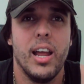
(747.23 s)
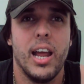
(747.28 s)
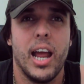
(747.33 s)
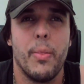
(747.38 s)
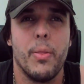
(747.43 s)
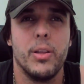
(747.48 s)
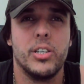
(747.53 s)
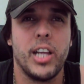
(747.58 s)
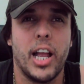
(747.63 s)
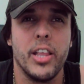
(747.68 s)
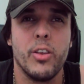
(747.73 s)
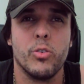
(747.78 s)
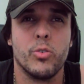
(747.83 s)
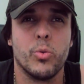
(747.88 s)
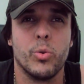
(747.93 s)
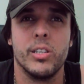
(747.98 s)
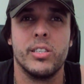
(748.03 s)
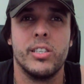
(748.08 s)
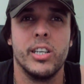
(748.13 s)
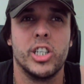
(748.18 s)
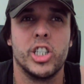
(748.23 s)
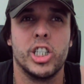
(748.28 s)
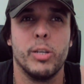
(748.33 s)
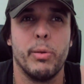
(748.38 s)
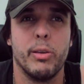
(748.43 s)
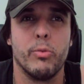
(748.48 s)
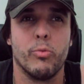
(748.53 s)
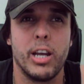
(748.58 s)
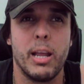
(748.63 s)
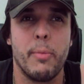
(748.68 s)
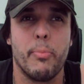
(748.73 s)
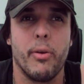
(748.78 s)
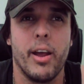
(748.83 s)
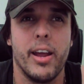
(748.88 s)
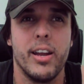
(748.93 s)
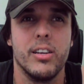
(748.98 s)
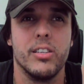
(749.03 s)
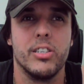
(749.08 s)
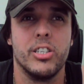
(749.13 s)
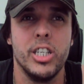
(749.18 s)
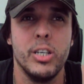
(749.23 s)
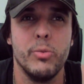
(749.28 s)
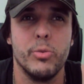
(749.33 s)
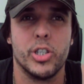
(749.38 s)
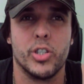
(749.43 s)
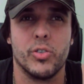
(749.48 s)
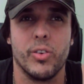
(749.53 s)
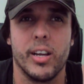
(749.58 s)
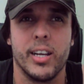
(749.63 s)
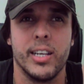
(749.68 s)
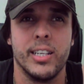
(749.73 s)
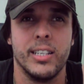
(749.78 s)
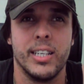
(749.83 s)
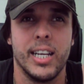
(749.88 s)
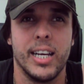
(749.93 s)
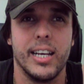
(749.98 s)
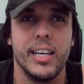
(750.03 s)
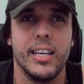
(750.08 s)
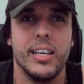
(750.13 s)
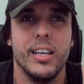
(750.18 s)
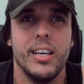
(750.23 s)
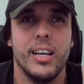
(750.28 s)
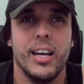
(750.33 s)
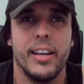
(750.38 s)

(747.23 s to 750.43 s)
and that January 26 should be rebranded as New Australian Day,